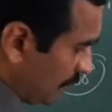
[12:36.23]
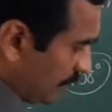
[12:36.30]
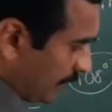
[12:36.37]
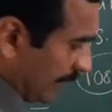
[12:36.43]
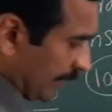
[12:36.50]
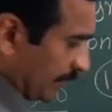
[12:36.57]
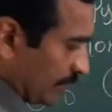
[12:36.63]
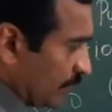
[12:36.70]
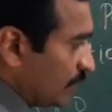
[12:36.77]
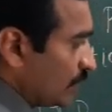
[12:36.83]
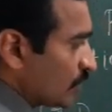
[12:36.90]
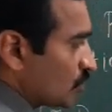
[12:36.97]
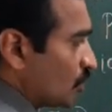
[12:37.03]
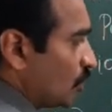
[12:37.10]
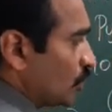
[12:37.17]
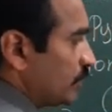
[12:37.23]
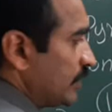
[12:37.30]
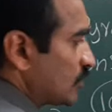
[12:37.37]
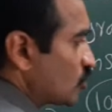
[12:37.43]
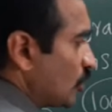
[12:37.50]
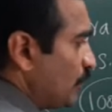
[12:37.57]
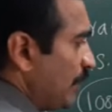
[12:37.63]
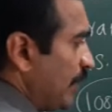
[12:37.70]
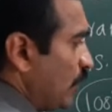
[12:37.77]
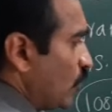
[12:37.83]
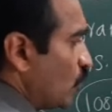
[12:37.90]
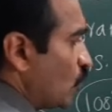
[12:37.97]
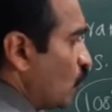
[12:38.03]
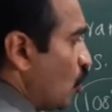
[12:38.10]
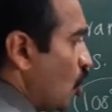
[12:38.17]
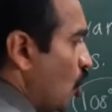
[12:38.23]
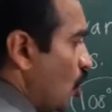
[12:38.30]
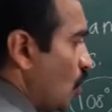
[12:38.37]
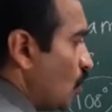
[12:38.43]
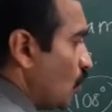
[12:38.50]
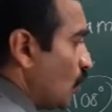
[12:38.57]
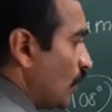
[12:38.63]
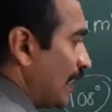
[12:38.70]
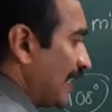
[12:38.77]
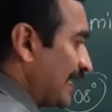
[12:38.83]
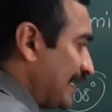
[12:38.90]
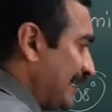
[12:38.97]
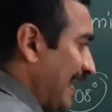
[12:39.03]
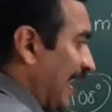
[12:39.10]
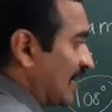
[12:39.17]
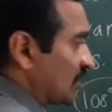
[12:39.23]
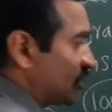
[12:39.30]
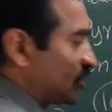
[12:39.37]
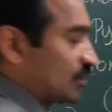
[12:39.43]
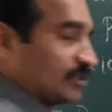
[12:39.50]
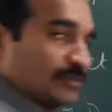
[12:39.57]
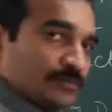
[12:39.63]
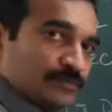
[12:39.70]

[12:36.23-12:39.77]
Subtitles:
Right. So this could be O dash.